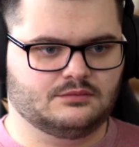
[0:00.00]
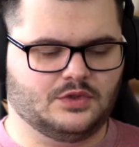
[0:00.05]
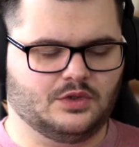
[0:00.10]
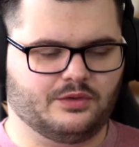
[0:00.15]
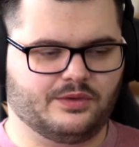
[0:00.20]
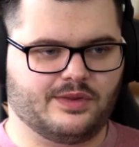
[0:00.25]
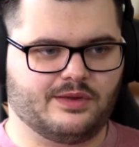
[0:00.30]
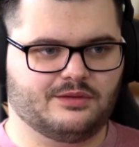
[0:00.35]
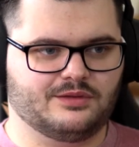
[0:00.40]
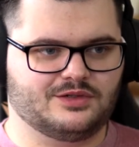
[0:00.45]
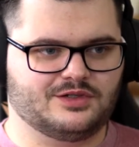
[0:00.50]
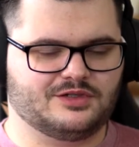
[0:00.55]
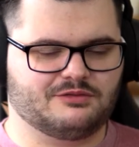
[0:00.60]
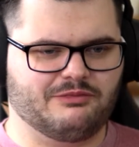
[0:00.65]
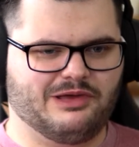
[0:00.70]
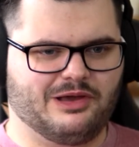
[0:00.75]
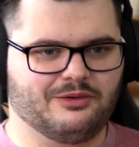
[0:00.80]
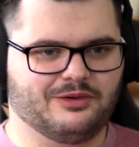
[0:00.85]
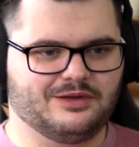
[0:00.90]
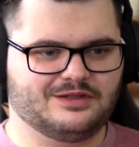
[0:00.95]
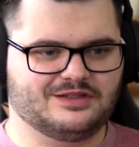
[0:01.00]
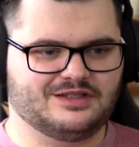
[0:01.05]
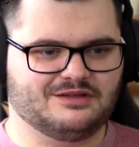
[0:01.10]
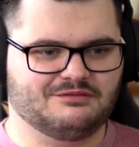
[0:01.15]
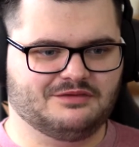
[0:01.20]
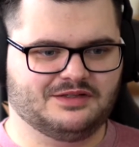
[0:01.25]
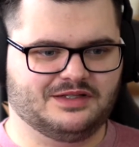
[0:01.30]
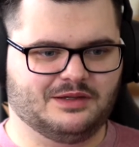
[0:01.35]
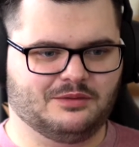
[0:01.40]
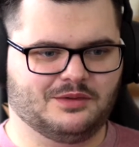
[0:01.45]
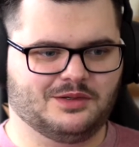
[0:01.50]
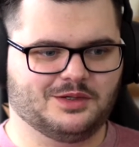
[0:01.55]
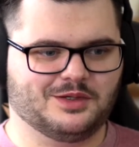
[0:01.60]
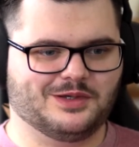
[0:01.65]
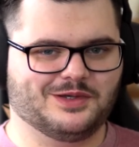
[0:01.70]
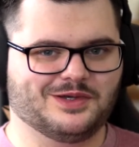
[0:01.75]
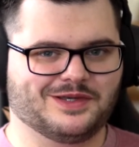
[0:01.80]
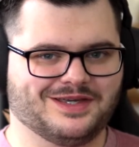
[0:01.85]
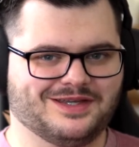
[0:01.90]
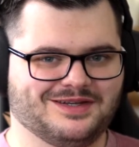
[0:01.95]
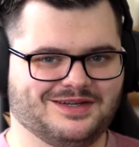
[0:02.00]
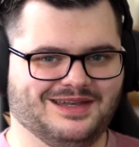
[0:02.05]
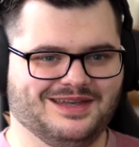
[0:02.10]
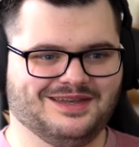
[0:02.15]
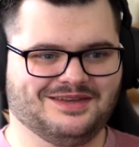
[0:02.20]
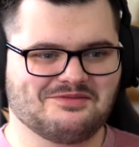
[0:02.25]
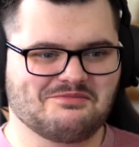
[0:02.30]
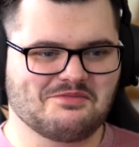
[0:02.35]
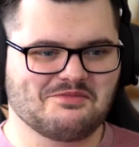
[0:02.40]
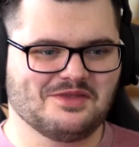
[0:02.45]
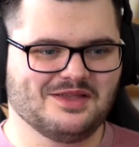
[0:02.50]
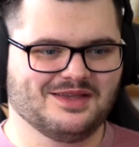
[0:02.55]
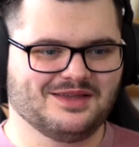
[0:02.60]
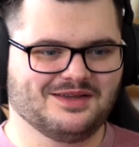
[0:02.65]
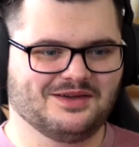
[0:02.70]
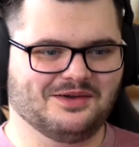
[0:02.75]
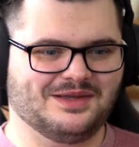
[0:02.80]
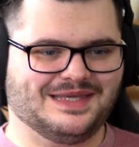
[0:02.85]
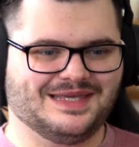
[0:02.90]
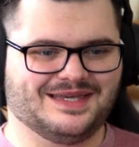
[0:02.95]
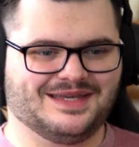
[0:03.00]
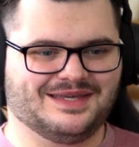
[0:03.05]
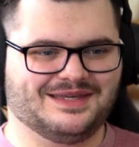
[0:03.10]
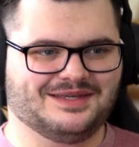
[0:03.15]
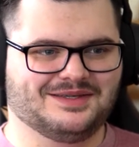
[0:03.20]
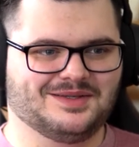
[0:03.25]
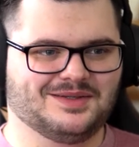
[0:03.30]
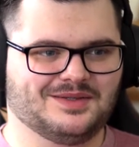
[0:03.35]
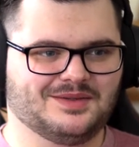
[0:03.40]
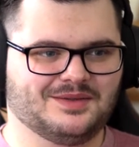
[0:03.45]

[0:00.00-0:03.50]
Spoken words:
Oh, they were just melting something, they weren't cooking? Okay.